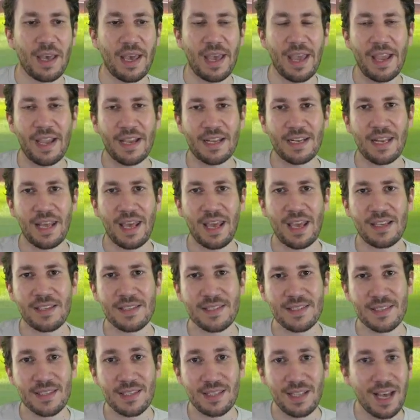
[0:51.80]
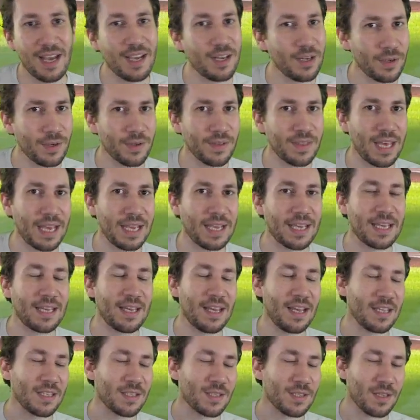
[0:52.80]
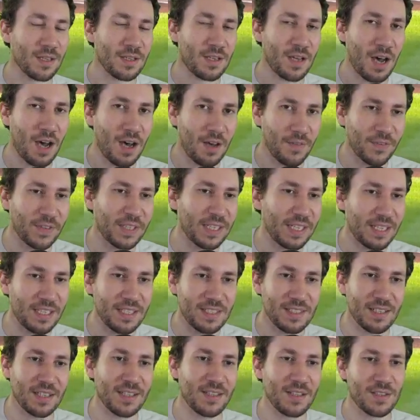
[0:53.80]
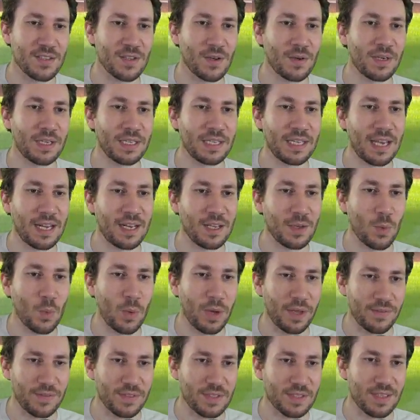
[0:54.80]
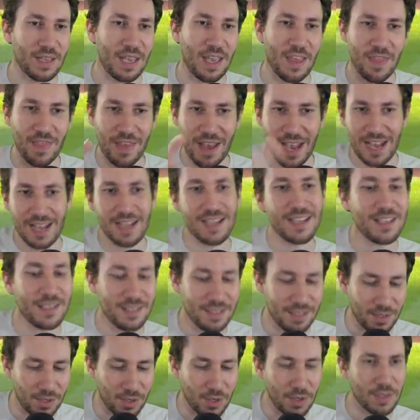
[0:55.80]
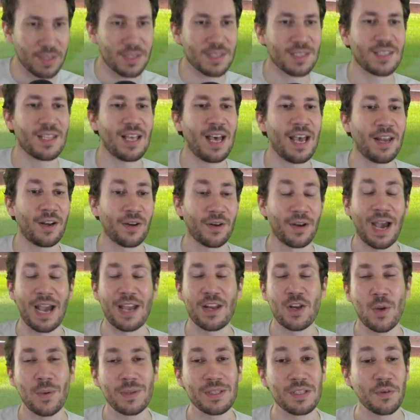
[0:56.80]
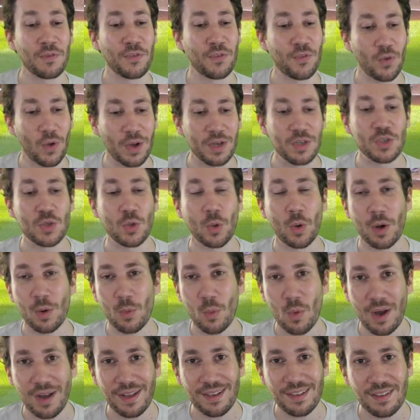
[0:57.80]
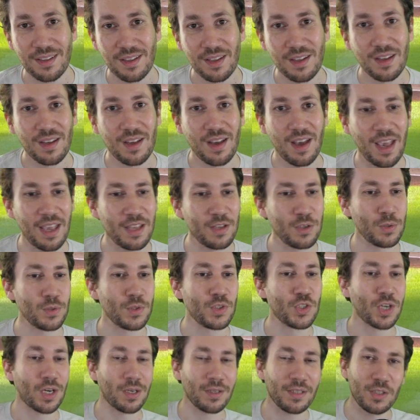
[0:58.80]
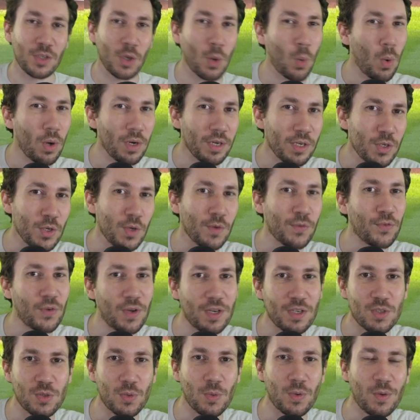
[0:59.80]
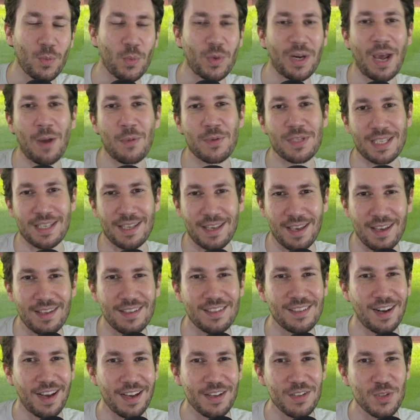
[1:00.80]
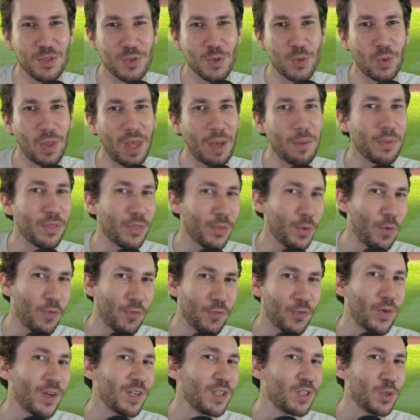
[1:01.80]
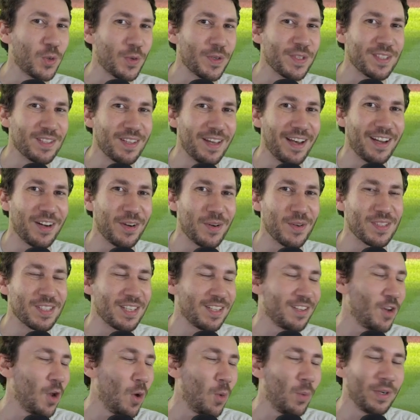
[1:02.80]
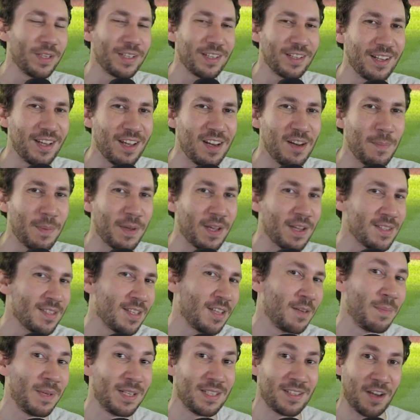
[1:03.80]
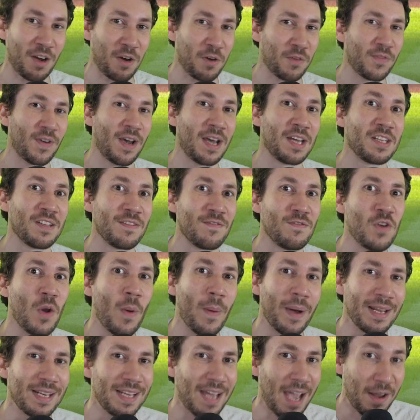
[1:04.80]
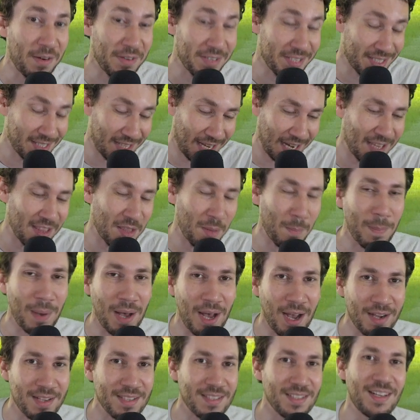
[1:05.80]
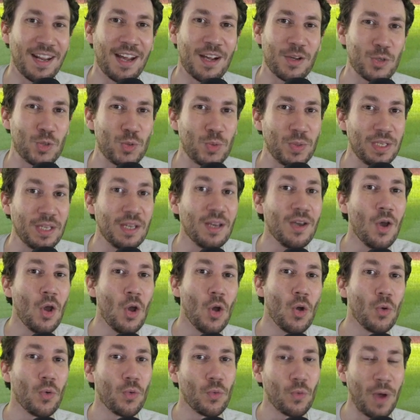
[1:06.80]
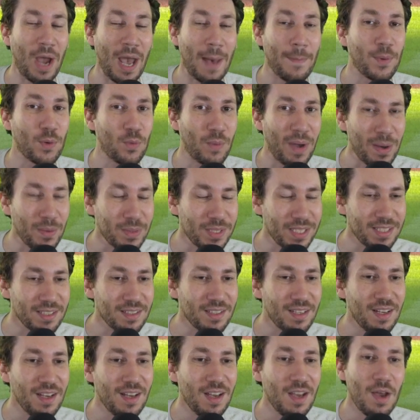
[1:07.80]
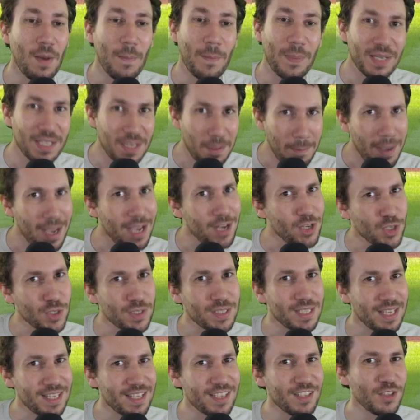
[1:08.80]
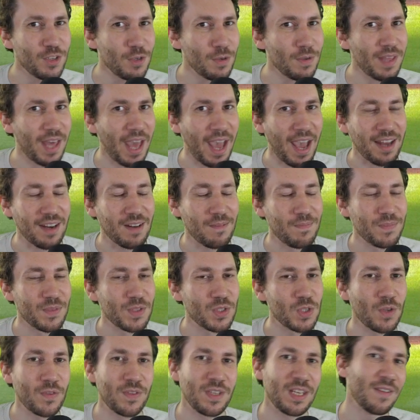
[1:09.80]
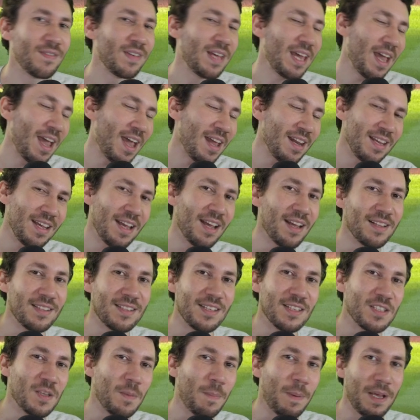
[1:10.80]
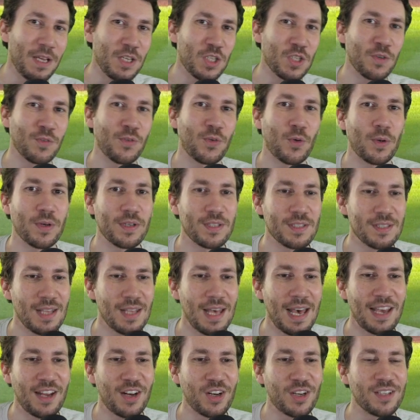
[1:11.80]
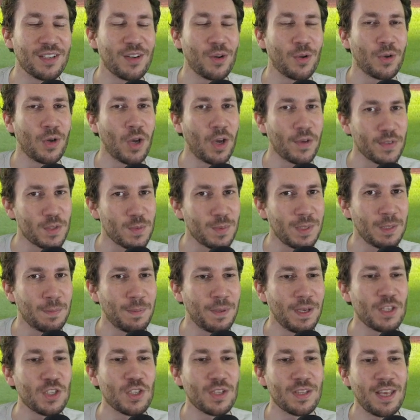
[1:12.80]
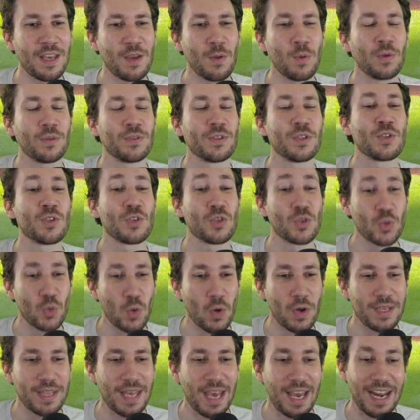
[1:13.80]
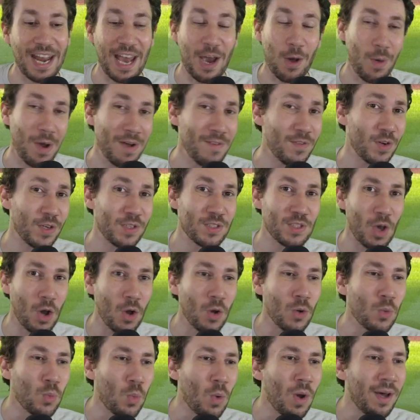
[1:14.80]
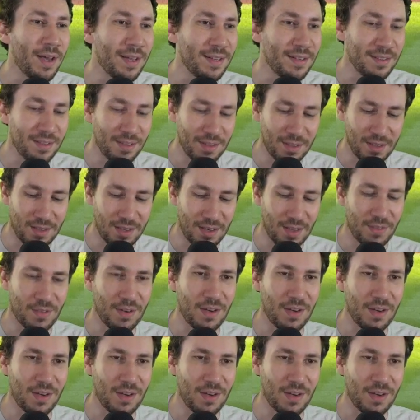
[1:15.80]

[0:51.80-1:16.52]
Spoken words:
And a slider that is confident inside the zone and getting whiffs. And that is the good slider. I know it's a front door one, and you generally don't want to do front door. When I was a kid in high school, I would throw front door sliders, and no one hit it because they'd be terrified and have no idea how to stay in the box and actually wrap around it. But in the majors, they can do that. So if they have any anticipation for a slider or an off-speed pitch, they will destroy that. However, it's 0-1, and